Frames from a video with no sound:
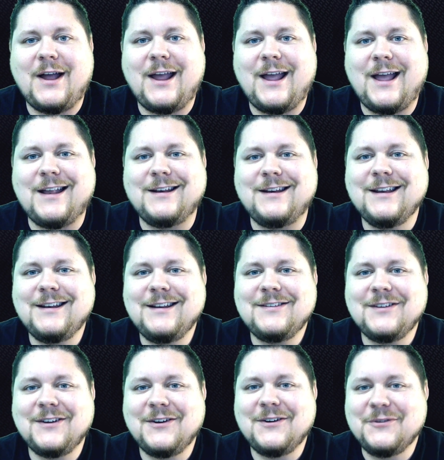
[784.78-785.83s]
had kidney
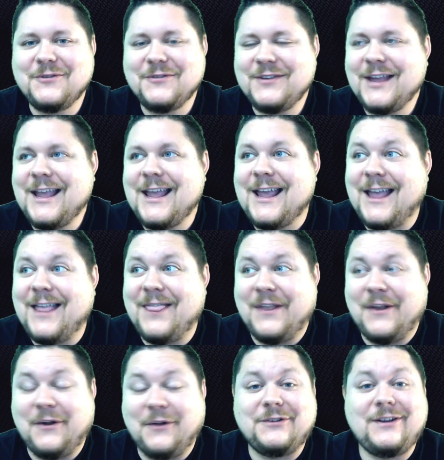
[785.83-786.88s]
stones, and
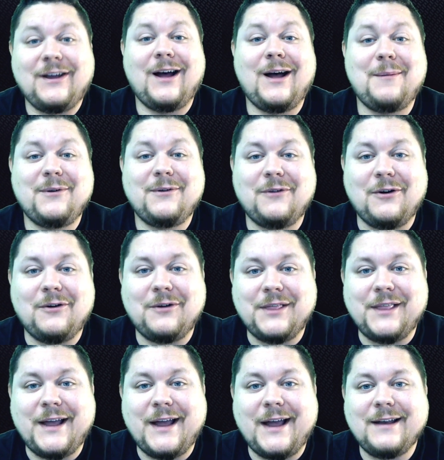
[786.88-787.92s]
then on top of all
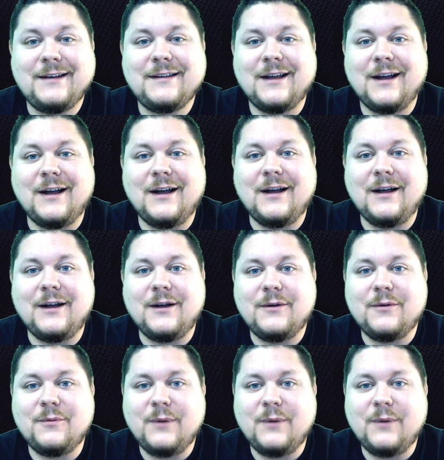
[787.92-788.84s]
of that, I